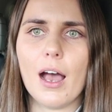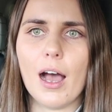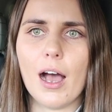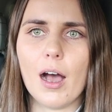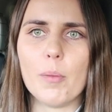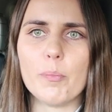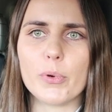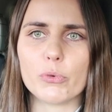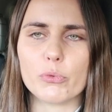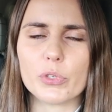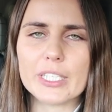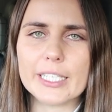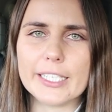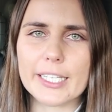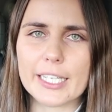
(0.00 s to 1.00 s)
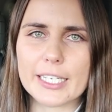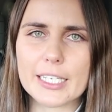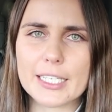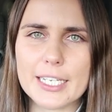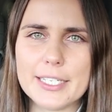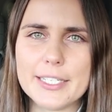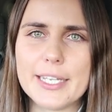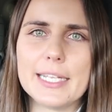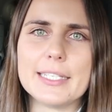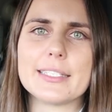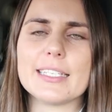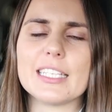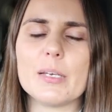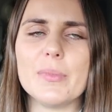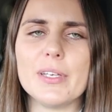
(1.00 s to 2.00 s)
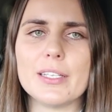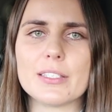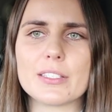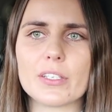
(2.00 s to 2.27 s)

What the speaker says: but really like condensing them in.